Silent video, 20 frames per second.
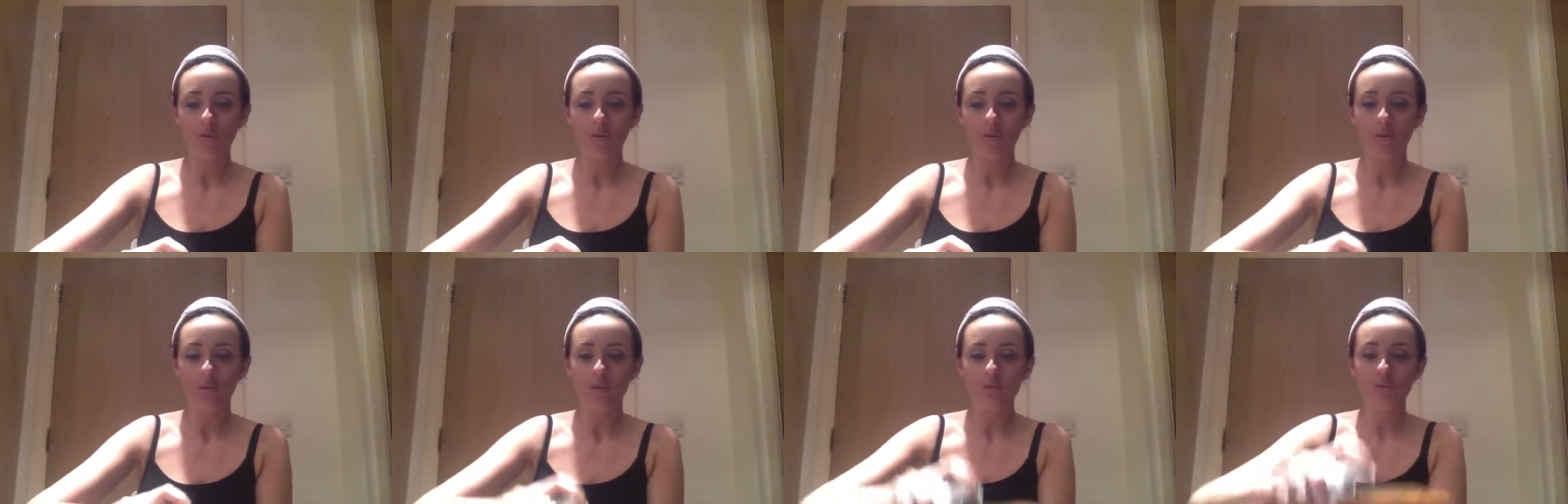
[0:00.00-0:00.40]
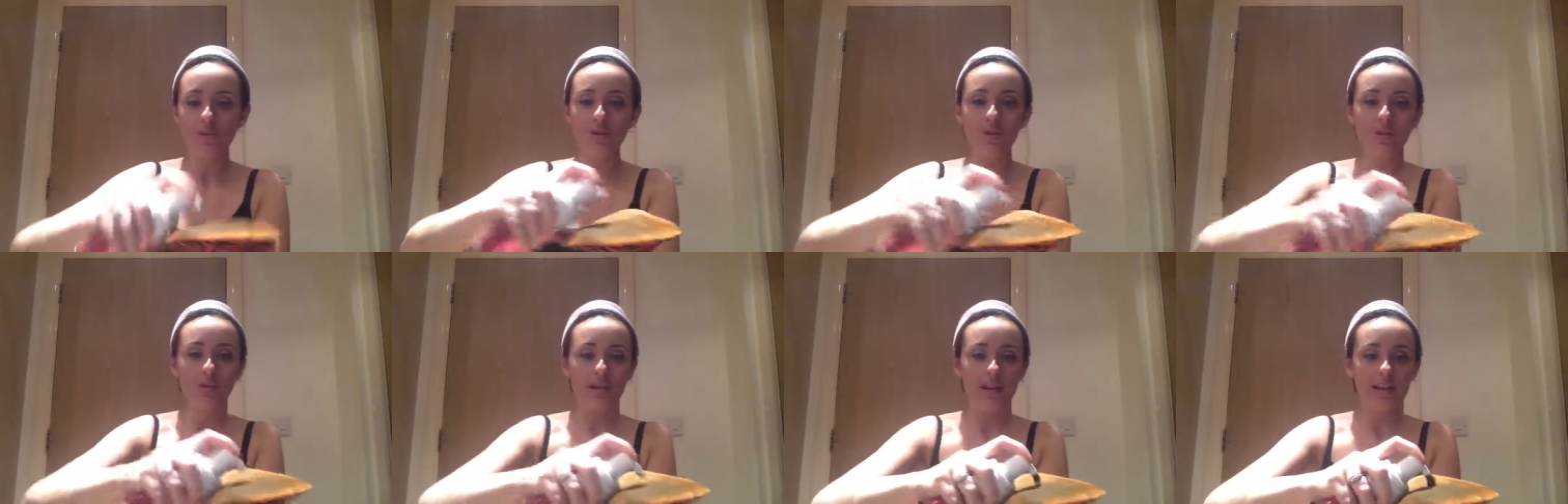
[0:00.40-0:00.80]
what I would do
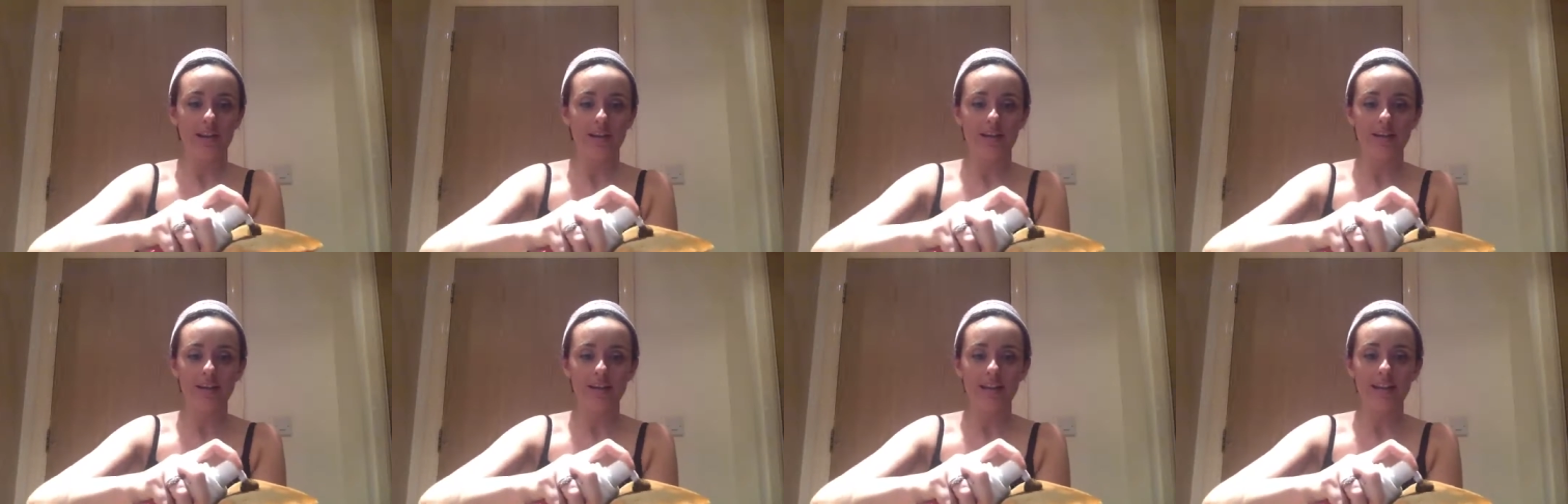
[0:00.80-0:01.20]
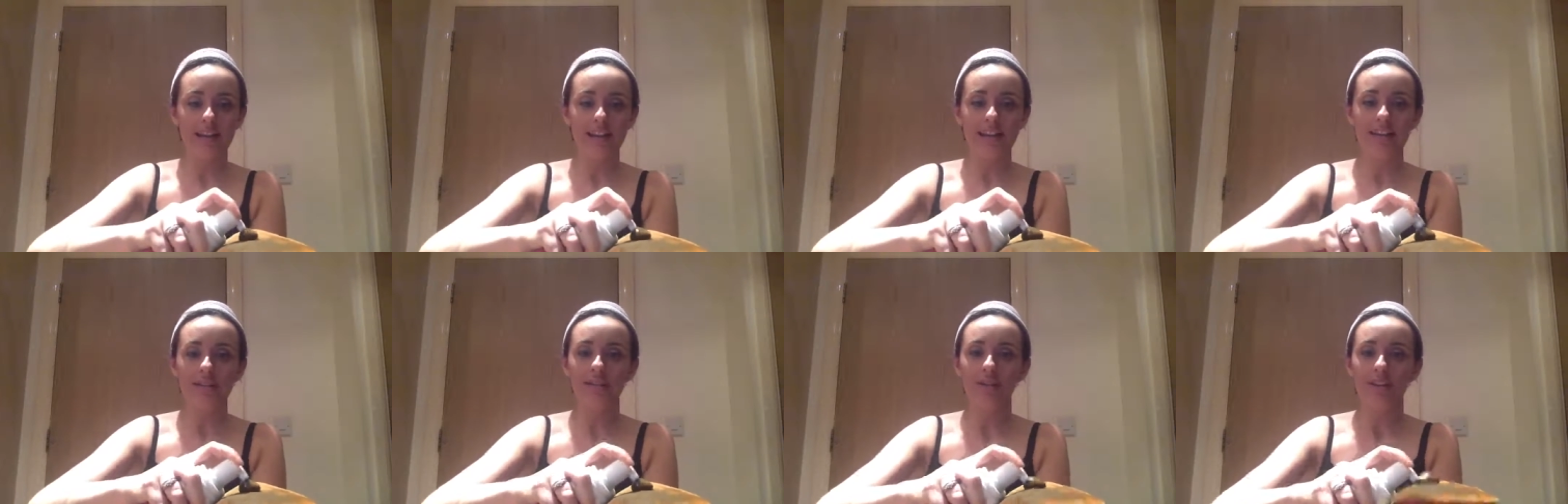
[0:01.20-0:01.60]
is,
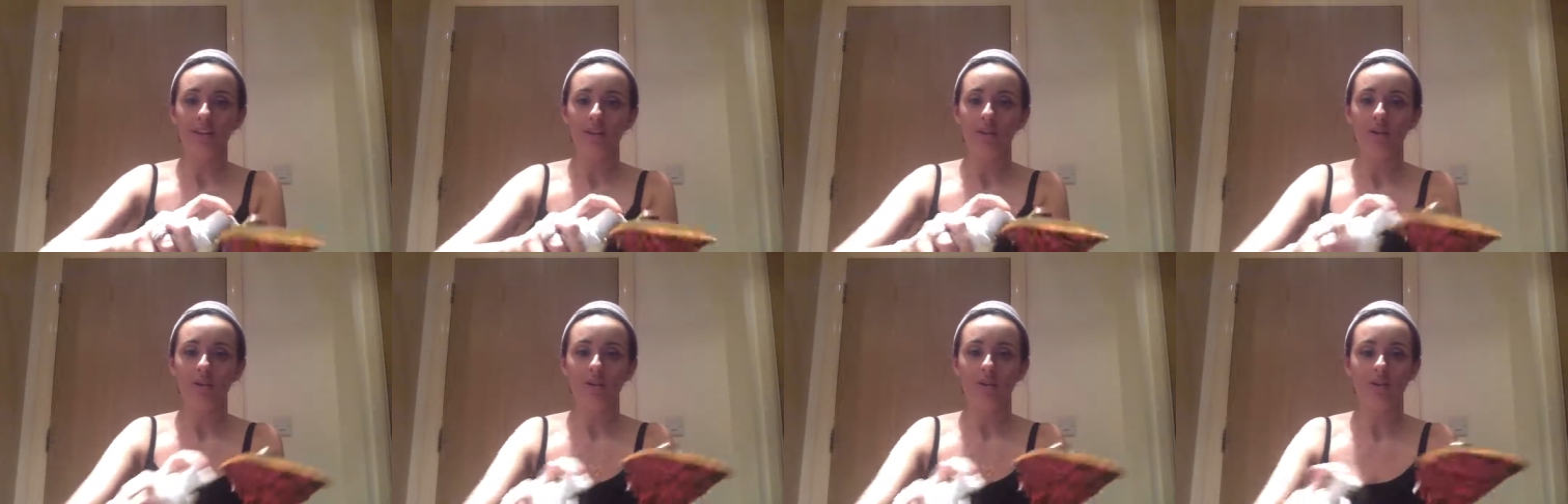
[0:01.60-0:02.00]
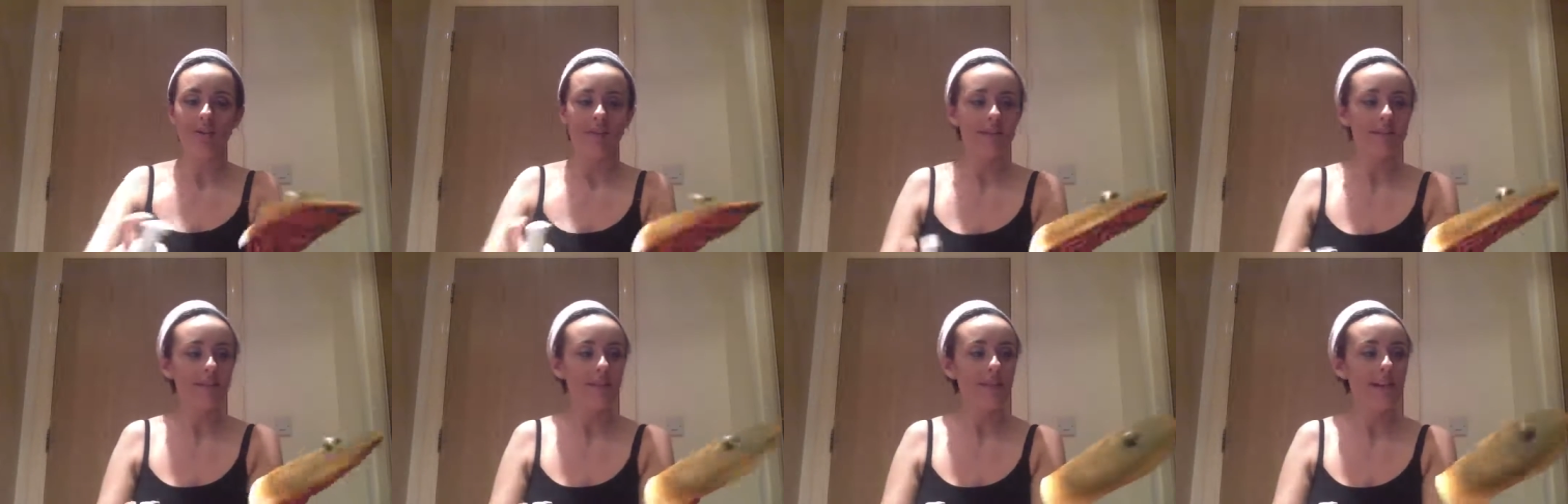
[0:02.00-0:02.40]
again,
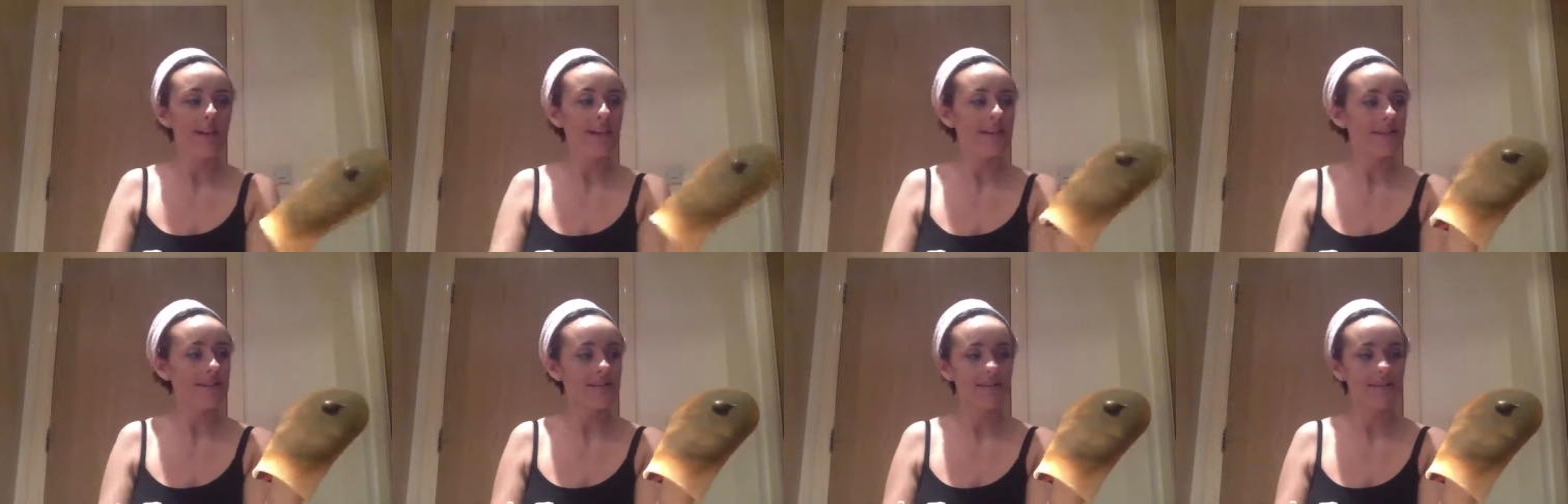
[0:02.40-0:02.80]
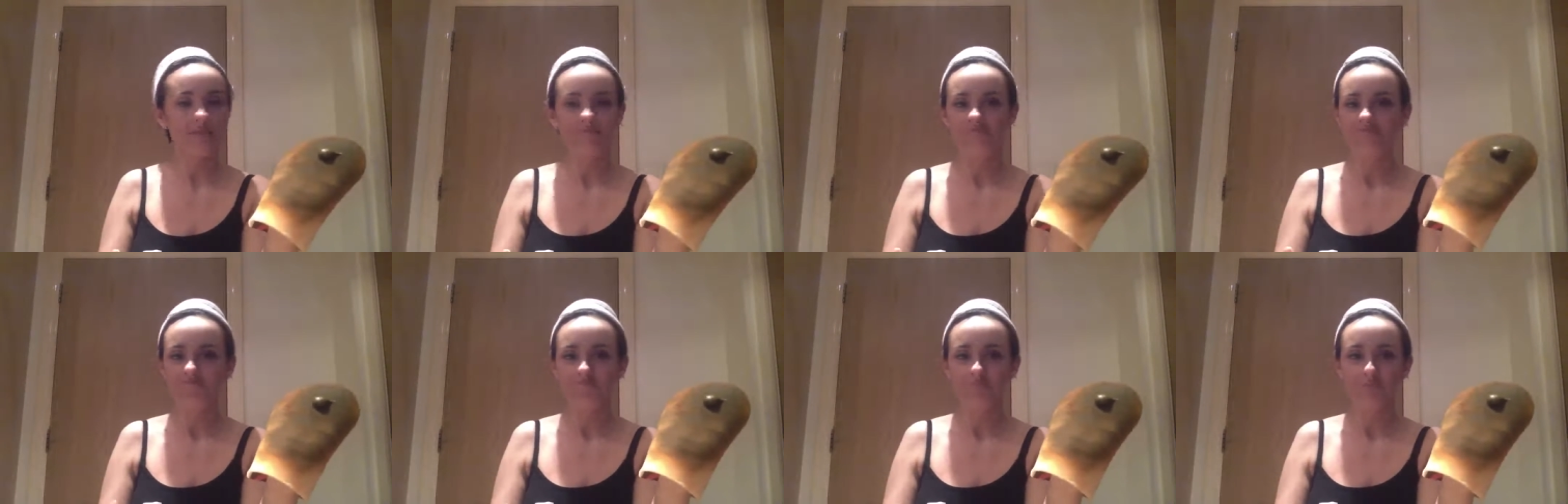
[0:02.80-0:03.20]
onto the
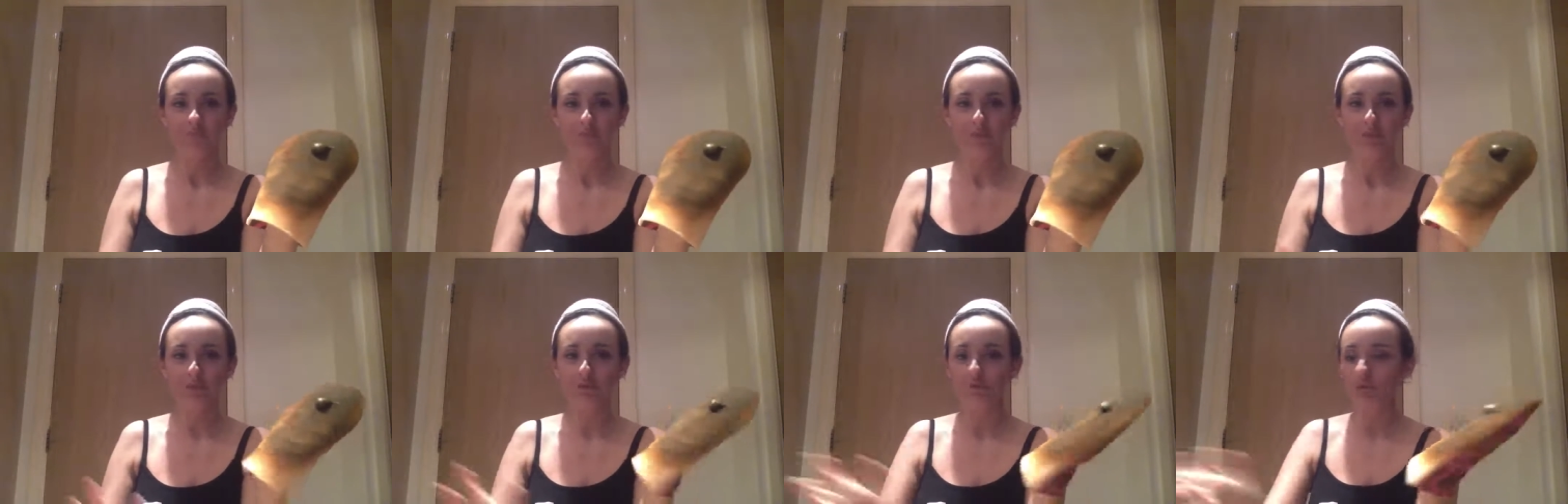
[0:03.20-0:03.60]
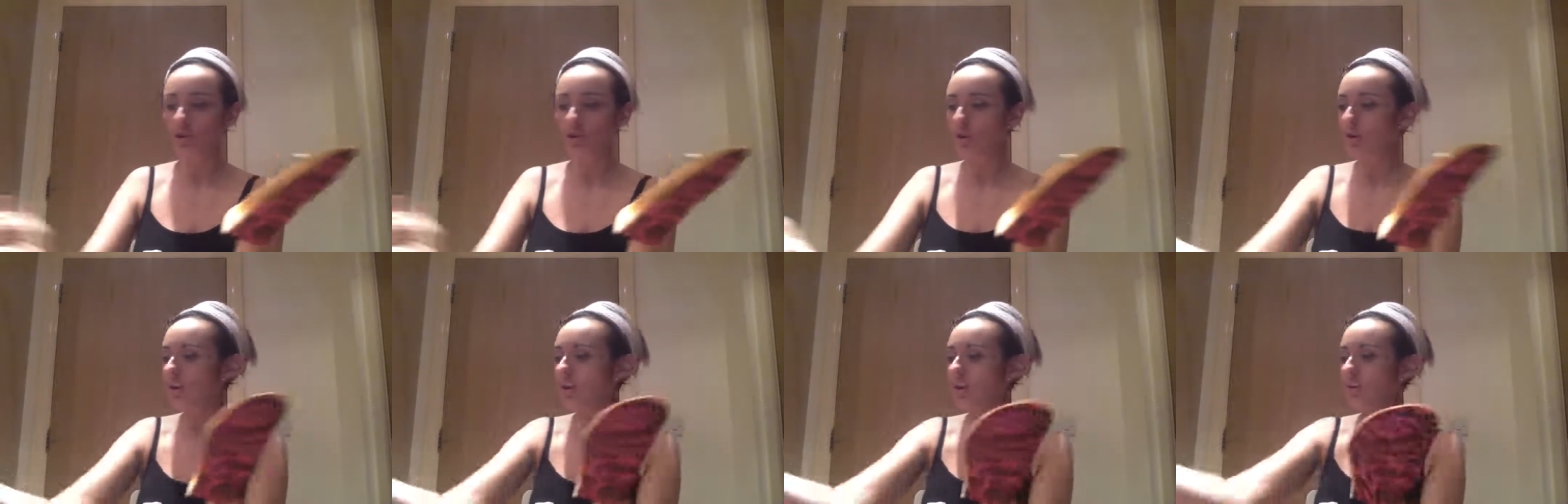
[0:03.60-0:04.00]
mitt,
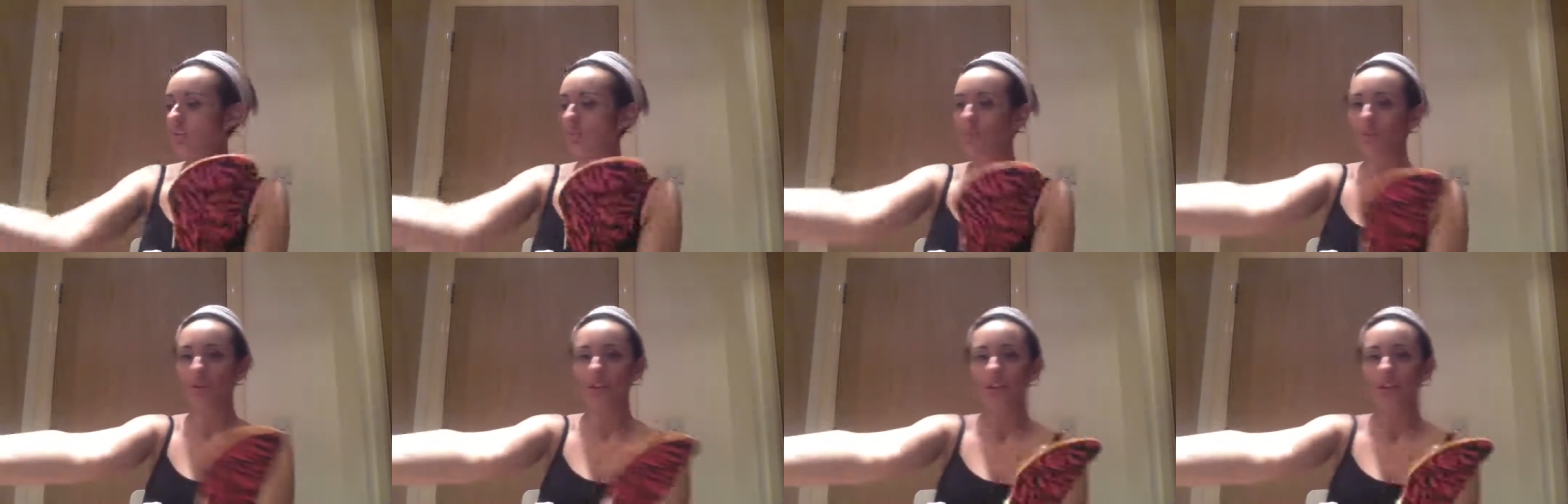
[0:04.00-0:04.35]
dollop,